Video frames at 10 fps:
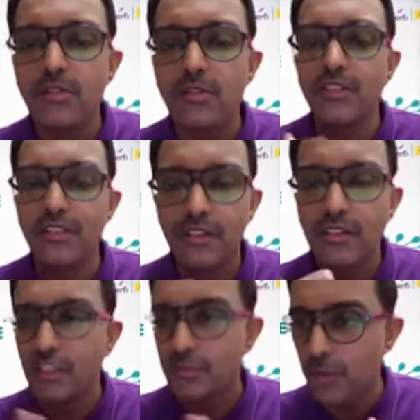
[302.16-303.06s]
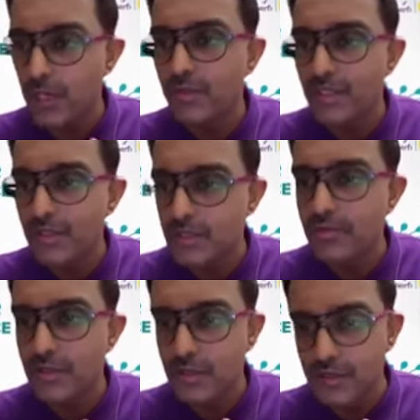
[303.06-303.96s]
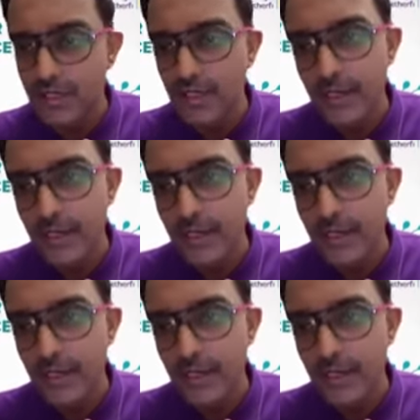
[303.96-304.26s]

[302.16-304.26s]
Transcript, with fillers: to digital touch point with customers